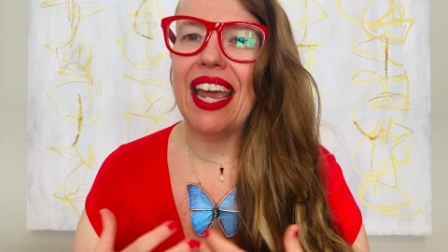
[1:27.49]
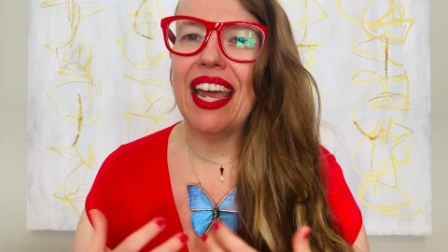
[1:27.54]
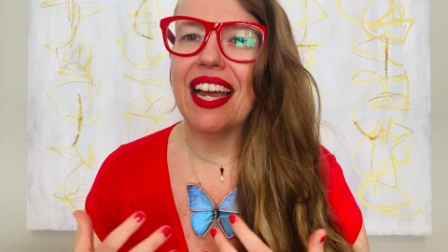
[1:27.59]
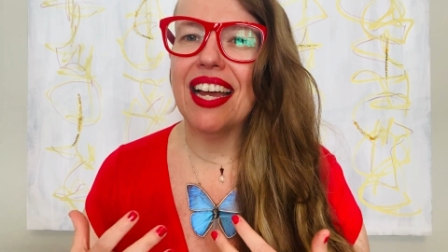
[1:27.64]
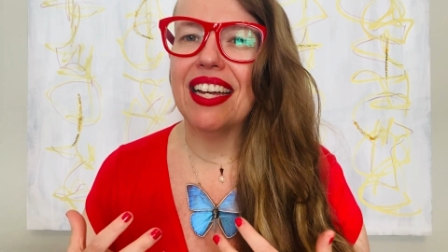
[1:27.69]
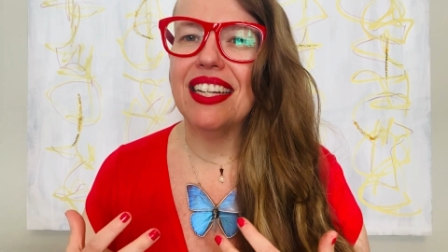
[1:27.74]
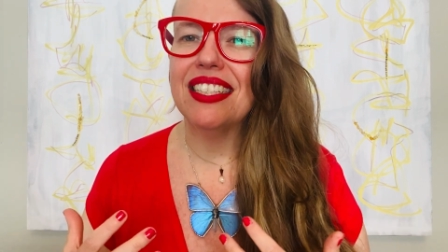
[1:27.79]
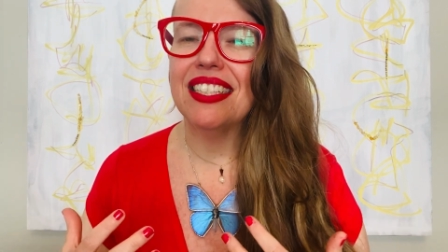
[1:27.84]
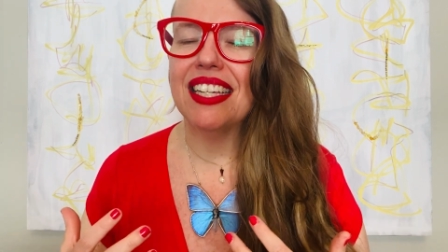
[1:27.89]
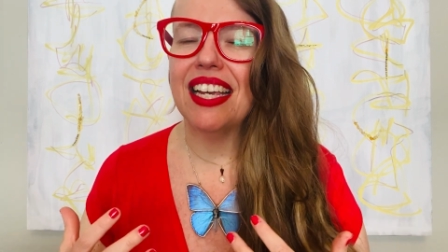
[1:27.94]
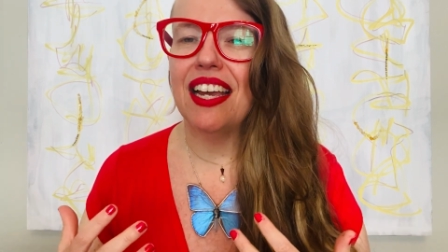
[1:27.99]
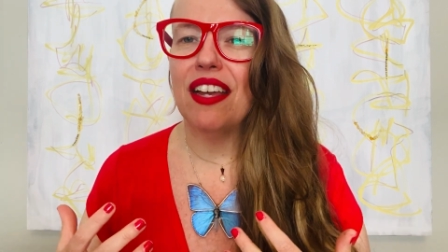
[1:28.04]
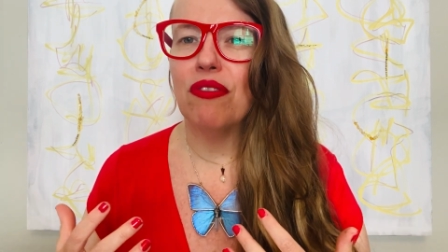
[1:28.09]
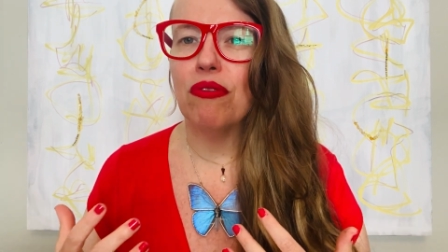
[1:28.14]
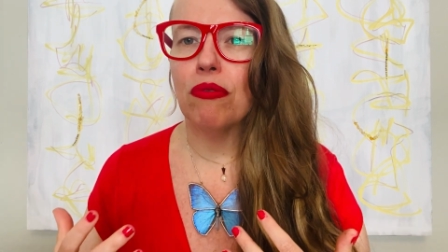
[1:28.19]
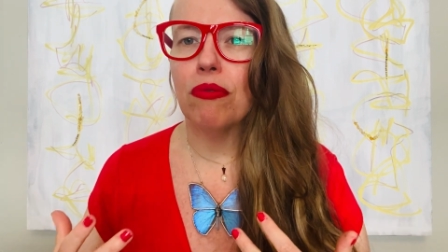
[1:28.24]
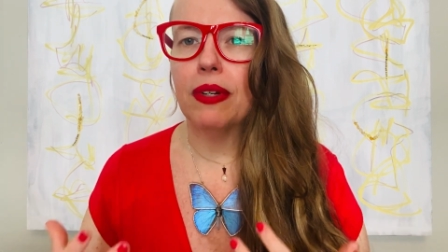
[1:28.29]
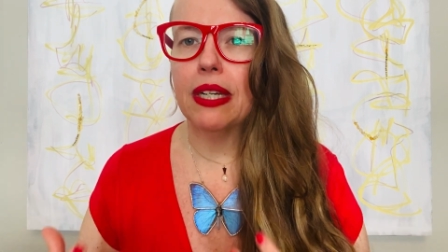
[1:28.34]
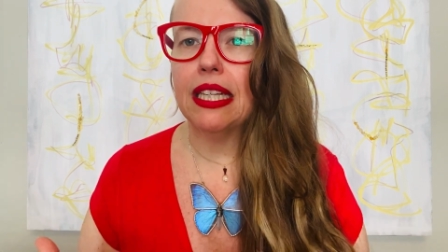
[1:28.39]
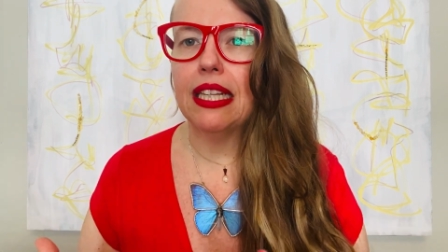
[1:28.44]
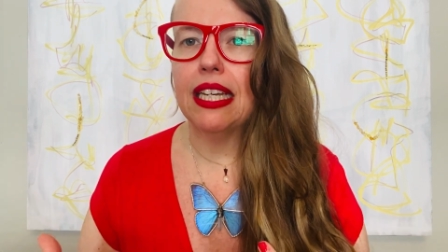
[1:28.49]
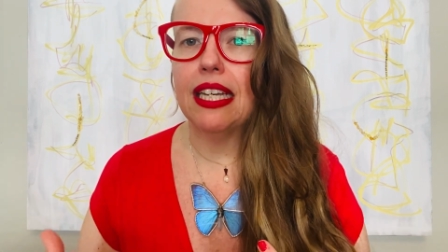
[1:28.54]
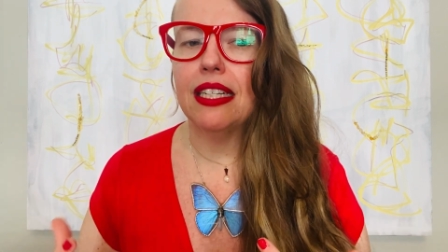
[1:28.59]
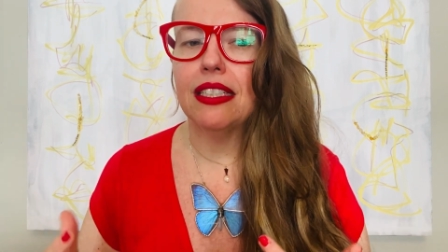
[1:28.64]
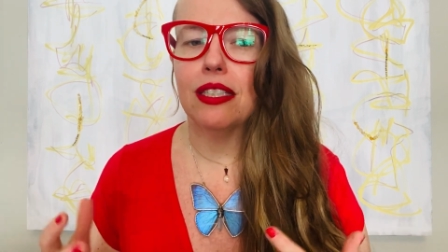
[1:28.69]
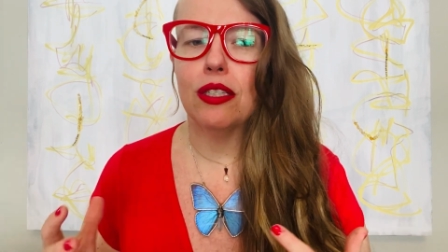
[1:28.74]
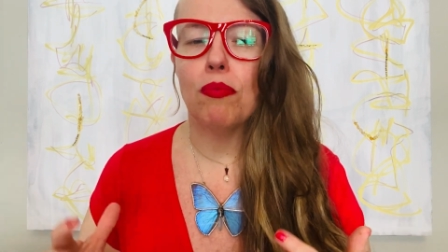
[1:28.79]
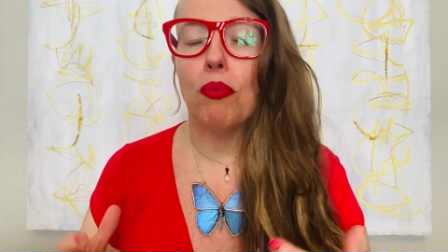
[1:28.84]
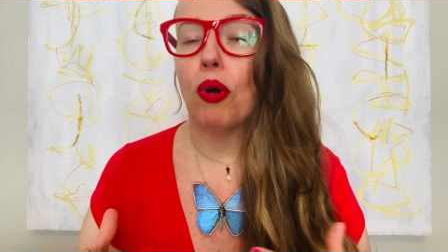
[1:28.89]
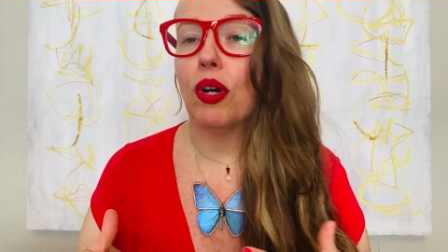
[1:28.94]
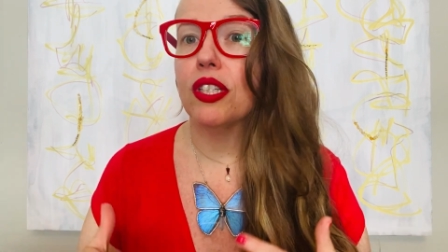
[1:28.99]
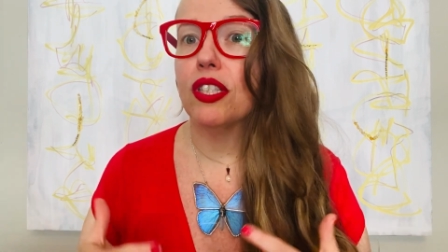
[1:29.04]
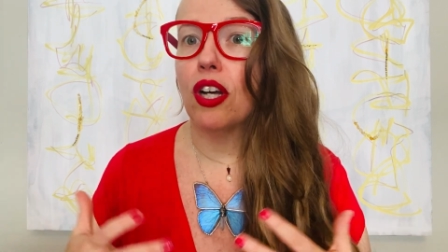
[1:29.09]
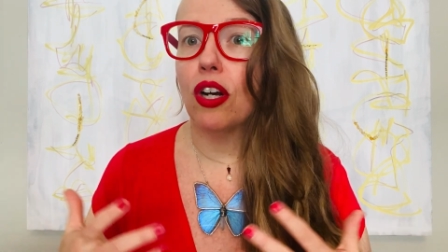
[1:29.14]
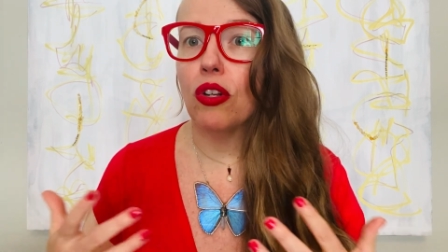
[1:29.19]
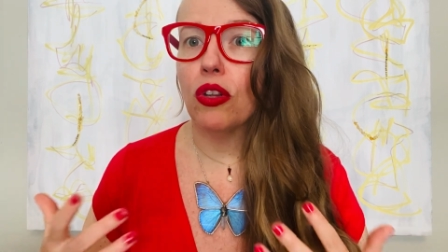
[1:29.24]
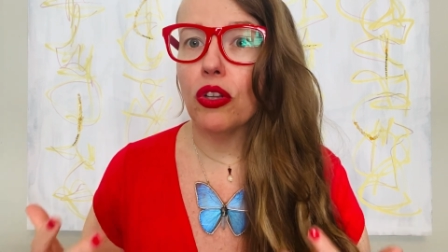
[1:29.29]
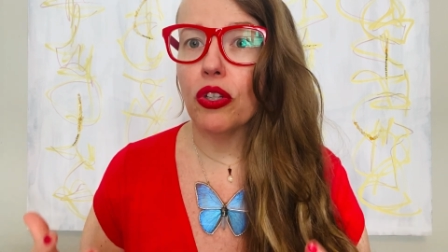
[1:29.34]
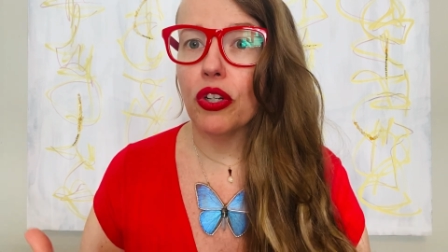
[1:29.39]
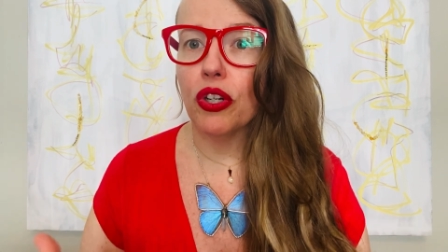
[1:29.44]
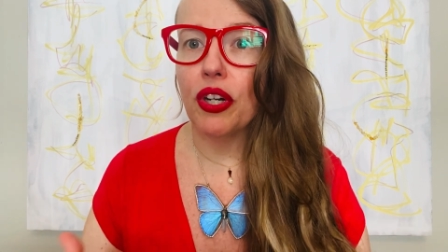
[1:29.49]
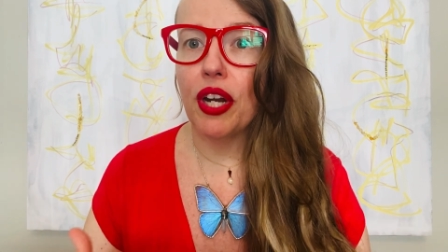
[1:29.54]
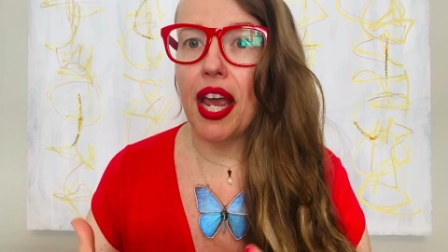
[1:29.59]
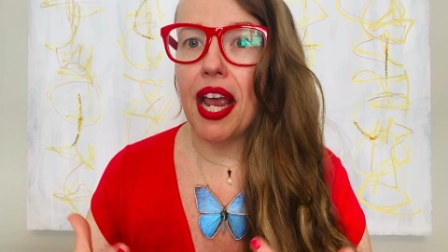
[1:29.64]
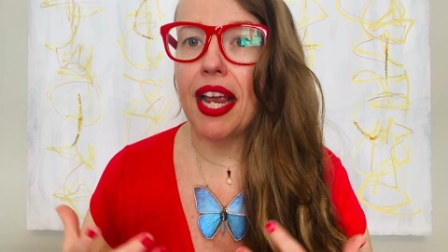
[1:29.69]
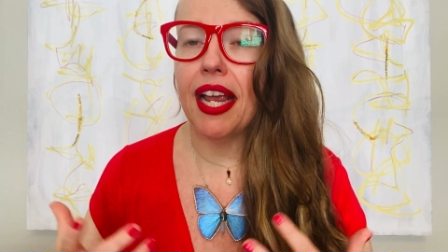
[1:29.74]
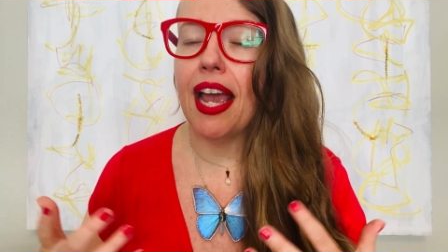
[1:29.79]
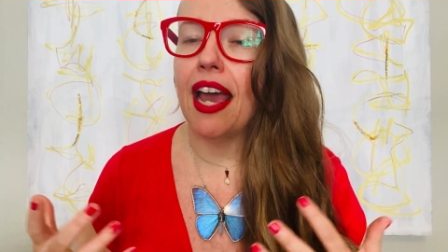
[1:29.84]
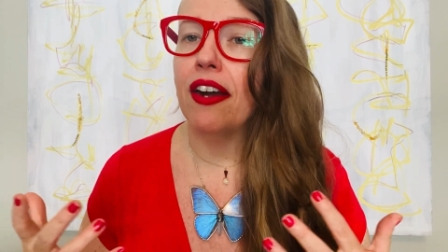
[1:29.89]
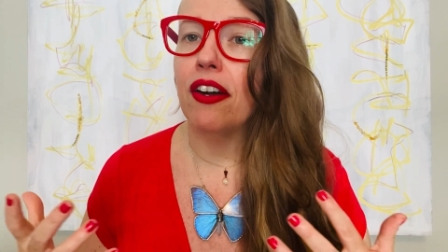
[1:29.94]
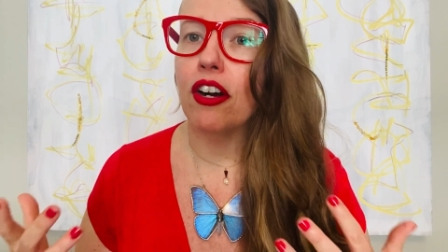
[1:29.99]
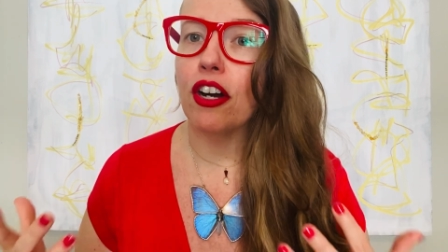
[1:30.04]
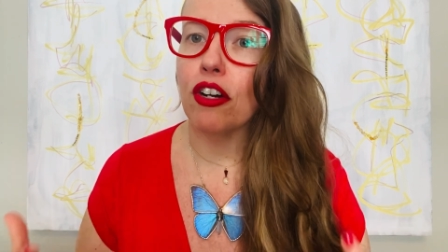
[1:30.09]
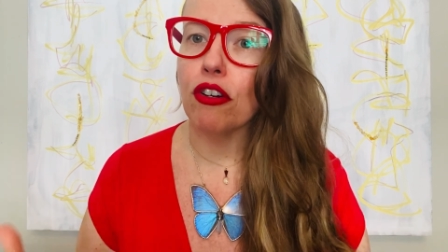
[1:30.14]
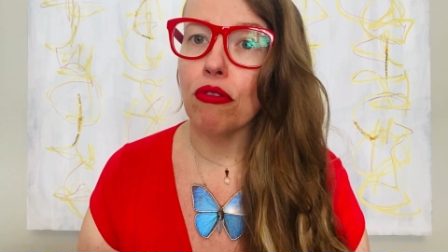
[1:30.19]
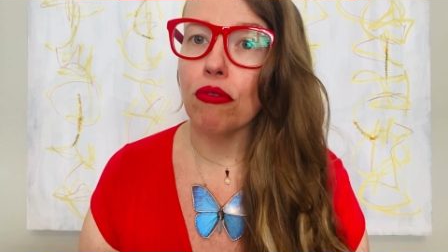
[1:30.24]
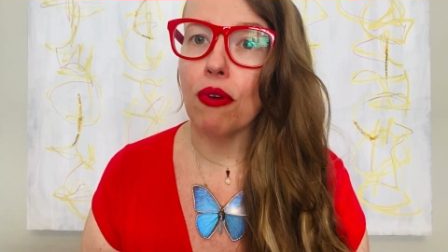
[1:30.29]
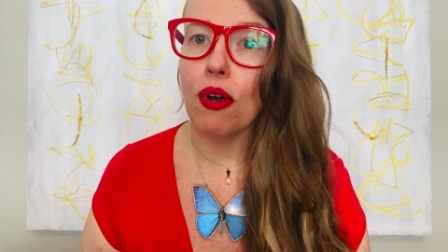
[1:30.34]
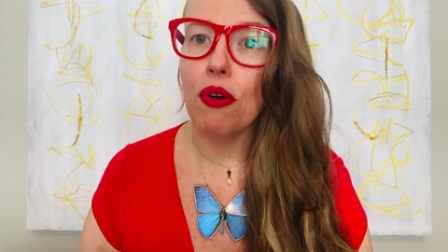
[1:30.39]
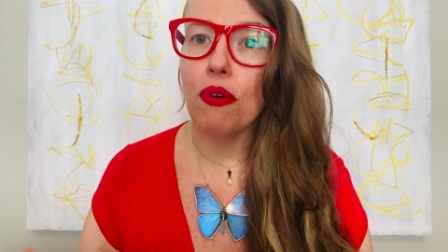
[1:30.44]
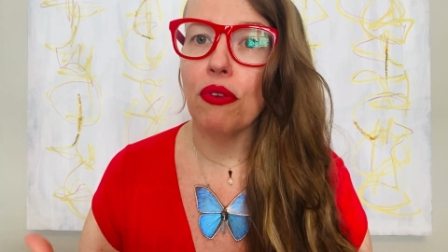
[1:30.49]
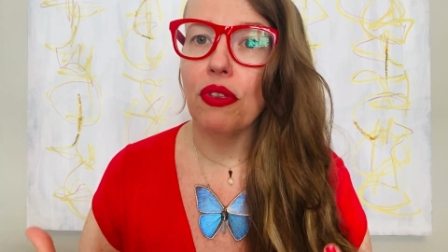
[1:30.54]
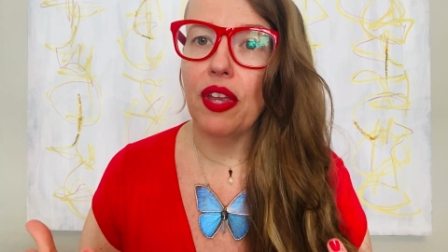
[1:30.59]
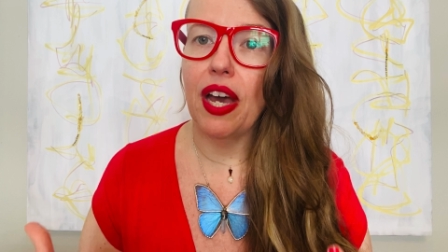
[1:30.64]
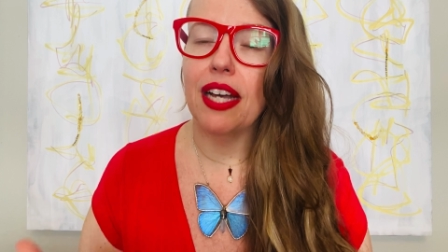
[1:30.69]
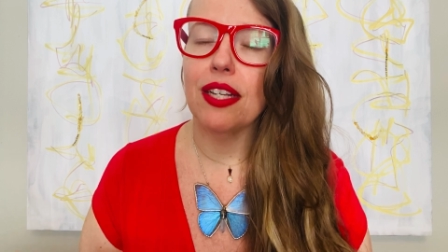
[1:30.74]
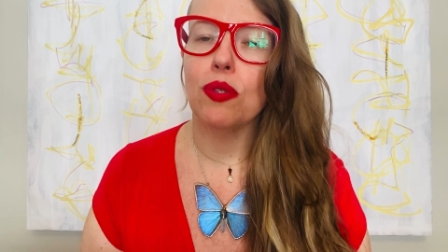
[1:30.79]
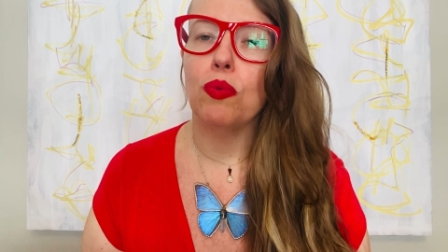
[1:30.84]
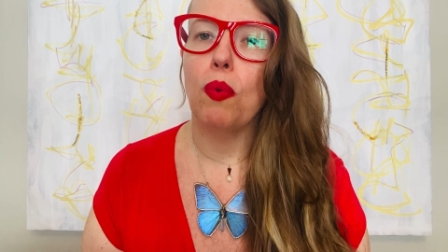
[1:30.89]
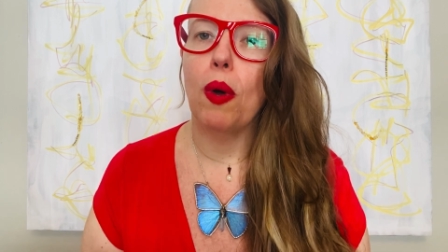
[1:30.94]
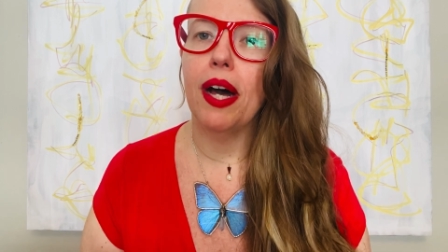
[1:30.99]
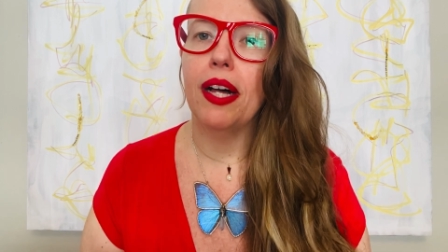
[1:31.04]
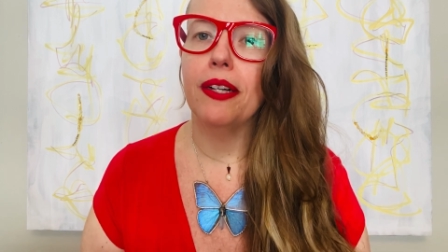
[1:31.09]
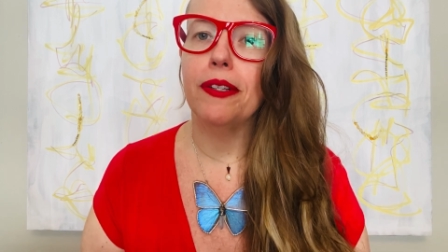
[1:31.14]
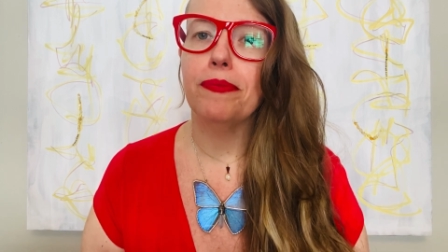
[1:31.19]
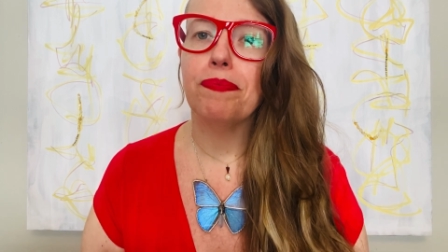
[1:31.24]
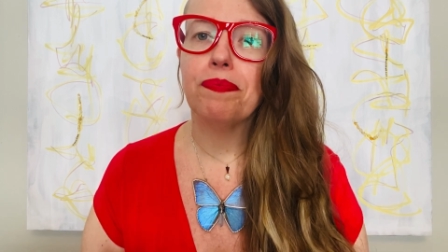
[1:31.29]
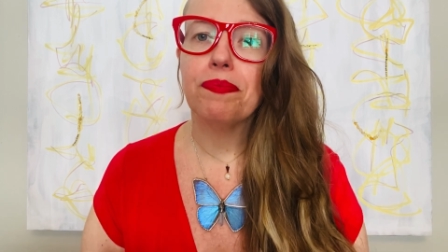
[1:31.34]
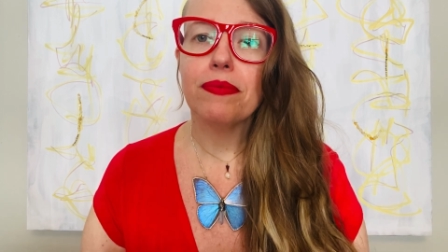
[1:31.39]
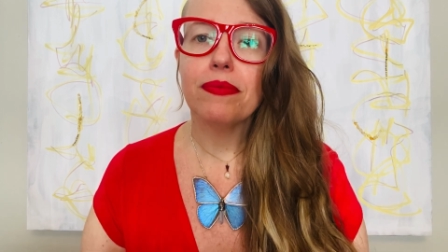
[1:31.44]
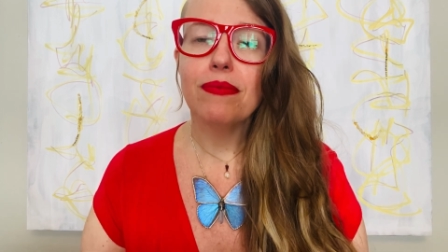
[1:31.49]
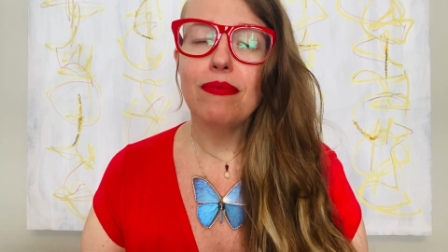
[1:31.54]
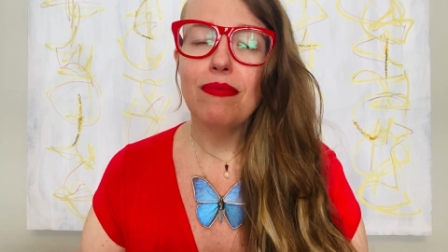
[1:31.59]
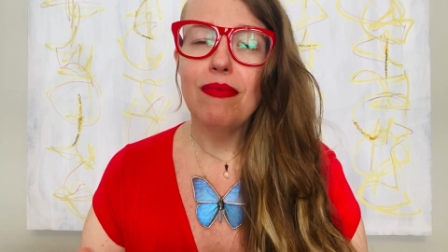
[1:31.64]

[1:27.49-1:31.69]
and it really supports our learning learning and our growth as well.